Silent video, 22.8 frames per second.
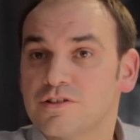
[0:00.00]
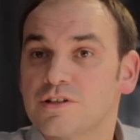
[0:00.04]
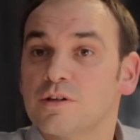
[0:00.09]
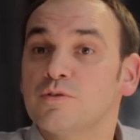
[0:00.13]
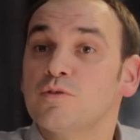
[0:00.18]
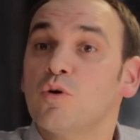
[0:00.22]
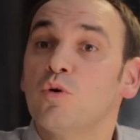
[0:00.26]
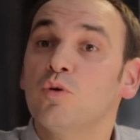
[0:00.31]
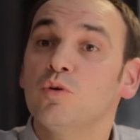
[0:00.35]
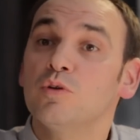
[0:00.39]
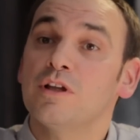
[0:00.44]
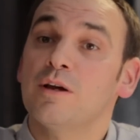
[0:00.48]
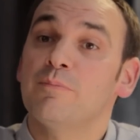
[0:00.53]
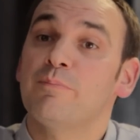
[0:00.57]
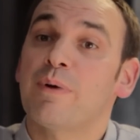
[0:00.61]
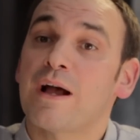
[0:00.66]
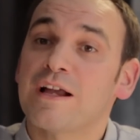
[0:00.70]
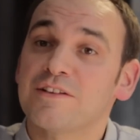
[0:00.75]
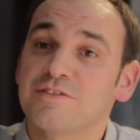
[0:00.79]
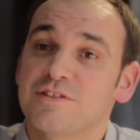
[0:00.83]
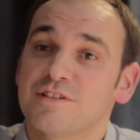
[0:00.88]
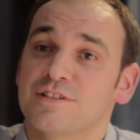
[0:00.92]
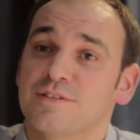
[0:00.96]
So all their
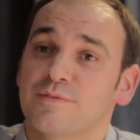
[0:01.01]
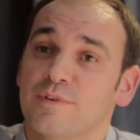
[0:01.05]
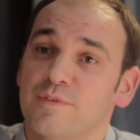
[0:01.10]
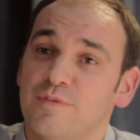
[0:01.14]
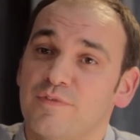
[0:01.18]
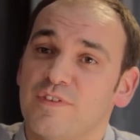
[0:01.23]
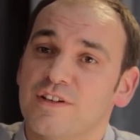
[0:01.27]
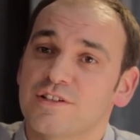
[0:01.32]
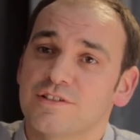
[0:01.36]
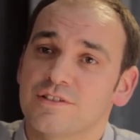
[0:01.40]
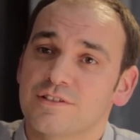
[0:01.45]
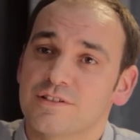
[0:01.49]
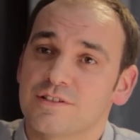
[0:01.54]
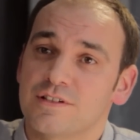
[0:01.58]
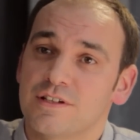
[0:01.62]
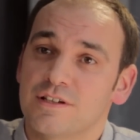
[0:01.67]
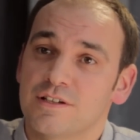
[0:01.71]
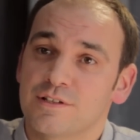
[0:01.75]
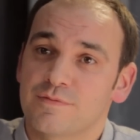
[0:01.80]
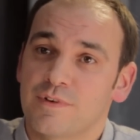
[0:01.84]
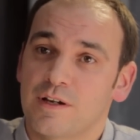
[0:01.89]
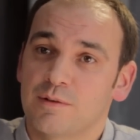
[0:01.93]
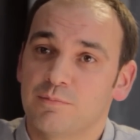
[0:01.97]
badges of efficiency,
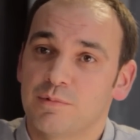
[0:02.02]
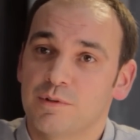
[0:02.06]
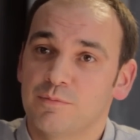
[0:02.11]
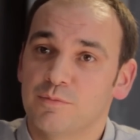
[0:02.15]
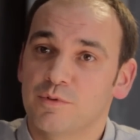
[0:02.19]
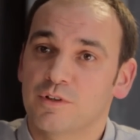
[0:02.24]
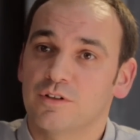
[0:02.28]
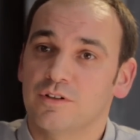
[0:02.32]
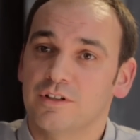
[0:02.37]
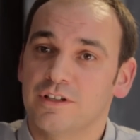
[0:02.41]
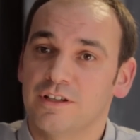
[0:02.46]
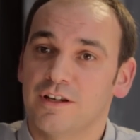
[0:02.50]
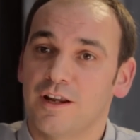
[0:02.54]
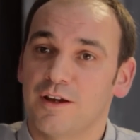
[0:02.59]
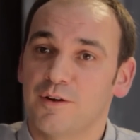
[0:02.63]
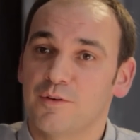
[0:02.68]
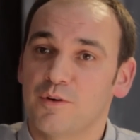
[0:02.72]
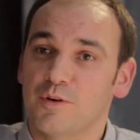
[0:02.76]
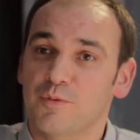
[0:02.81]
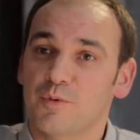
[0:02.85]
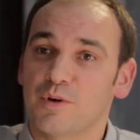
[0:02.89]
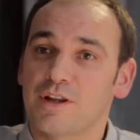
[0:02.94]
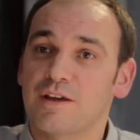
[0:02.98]
as Veblen would call it, you
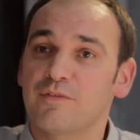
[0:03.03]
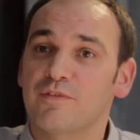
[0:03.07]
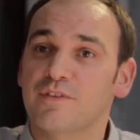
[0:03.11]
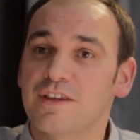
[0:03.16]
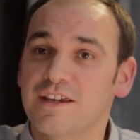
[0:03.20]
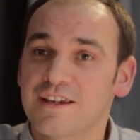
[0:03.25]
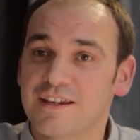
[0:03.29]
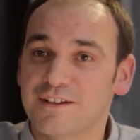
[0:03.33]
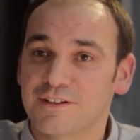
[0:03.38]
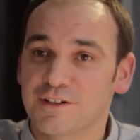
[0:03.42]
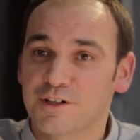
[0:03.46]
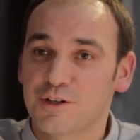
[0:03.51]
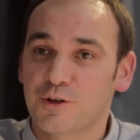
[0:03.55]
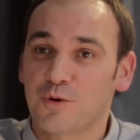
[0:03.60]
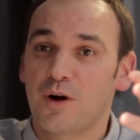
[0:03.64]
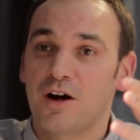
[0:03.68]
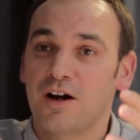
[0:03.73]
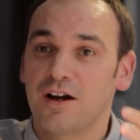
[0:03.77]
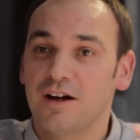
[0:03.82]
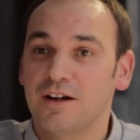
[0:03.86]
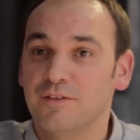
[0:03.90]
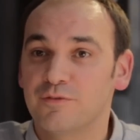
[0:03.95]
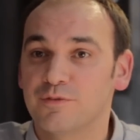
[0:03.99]
know, whatever they can
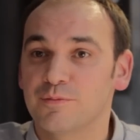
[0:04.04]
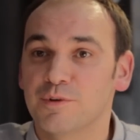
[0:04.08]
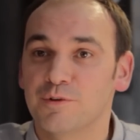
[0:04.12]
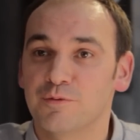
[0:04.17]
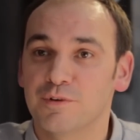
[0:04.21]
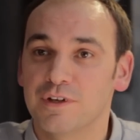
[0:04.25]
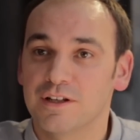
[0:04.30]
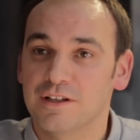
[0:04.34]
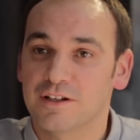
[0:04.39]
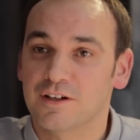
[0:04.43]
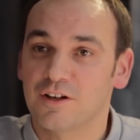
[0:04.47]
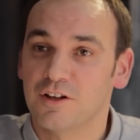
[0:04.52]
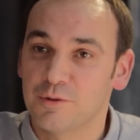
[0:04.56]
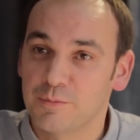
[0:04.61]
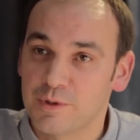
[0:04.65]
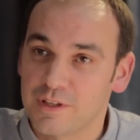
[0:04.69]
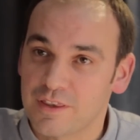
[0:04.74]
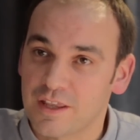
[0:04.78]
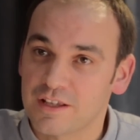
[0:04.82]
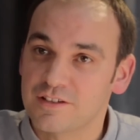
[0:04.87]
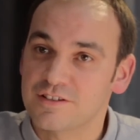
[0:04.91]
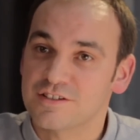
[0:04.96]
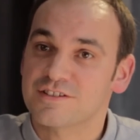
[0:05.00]
acquire from the real economy,
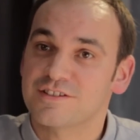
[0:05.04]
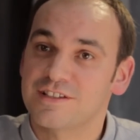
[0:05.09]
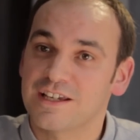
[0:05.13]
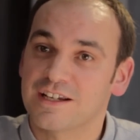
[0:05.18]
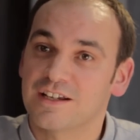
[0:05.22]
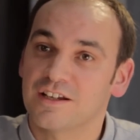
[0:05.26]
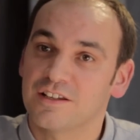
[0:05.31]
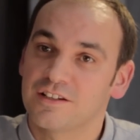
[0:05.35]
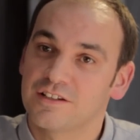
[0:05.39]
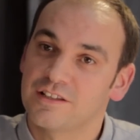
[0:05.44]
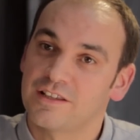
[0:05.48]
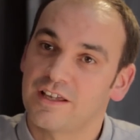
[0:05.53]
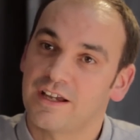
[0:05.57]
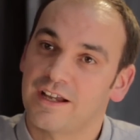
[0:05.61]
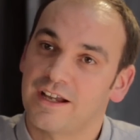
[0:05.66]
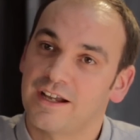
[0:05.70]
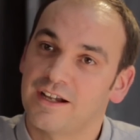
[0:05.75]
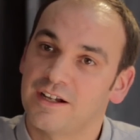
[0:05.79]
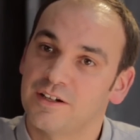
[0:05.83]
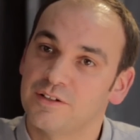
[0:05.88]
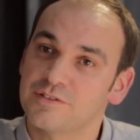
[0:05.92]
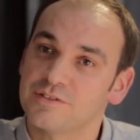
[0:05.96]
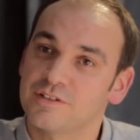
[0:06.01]
they just stick under their
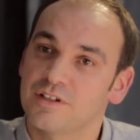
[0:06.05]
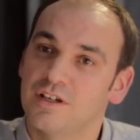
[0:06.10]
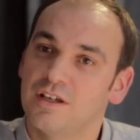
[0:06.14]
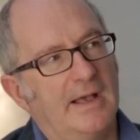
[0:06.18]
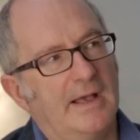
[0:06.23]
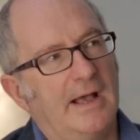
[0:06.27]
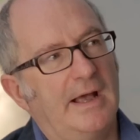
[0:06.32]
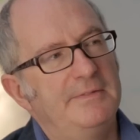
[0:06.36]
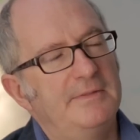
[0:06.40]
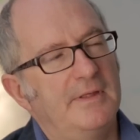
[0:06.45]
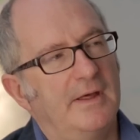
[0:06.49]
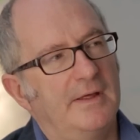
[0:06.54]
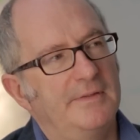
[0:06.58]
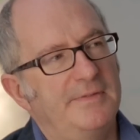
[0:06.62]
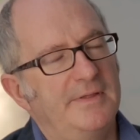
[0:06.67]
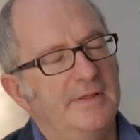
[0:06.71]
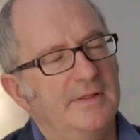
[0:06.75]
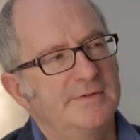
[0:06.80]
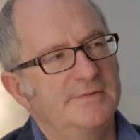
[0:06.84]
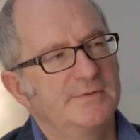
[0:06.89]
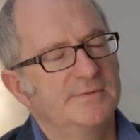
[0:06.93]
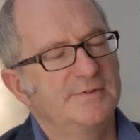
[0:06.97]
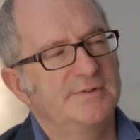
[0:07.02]
house. And I
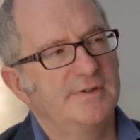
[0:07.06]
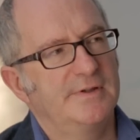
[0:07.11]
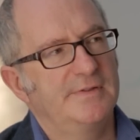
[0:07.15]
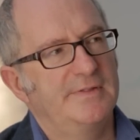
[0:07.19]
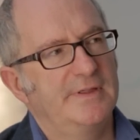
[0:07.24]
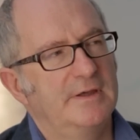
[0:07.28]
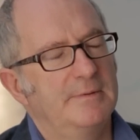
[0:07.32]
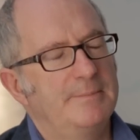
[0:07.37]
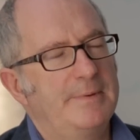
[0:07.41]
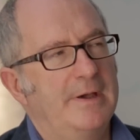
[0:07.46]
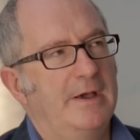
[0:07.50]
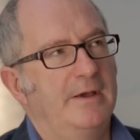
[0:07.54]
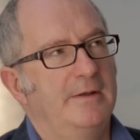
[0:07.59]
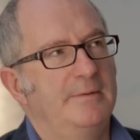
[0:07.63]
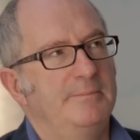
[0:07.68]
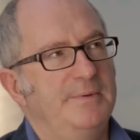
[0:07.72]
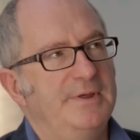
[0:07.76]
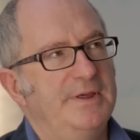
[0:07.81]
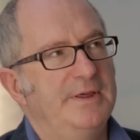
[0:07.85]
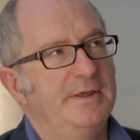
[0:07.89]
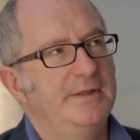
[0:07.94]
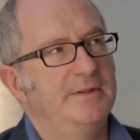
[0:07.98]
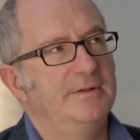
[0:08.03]
think there's also a thing about it
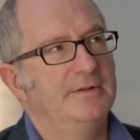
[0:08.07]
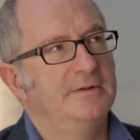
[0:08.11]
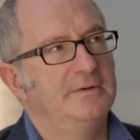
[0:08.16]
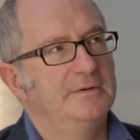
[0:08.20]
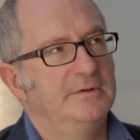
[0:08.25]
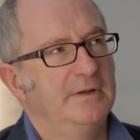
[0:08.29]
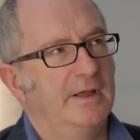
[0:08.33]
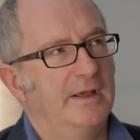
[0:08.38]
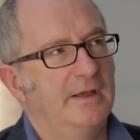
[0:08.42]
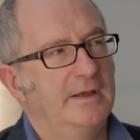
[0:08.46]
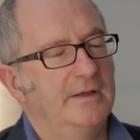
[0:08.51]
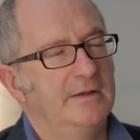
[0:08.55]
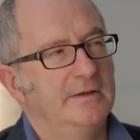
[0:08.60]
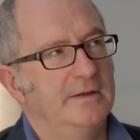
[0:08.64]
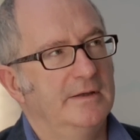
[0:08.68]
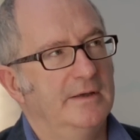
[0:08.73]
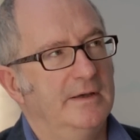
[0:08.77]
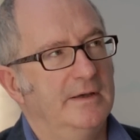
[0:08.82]
being like,